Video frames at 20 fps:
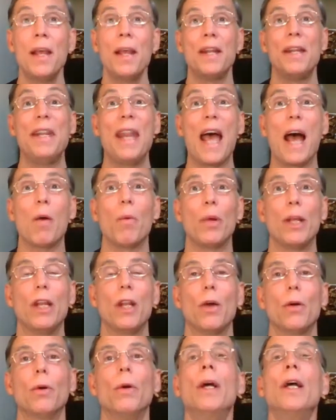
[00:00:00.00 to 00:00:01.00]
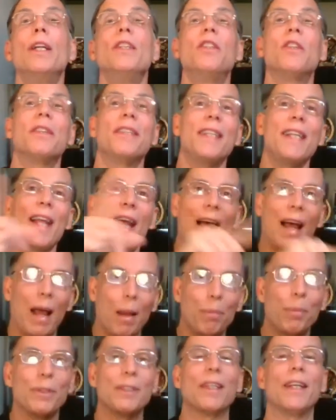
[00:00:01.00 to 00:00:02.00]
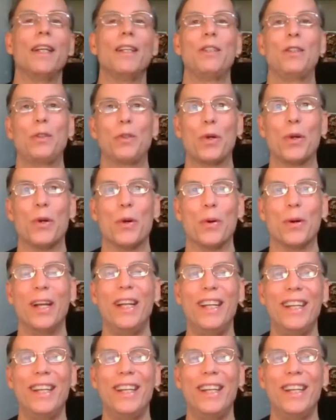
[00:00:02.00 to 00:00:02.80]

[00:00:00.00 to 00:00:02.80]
Now we know just the opposite is true.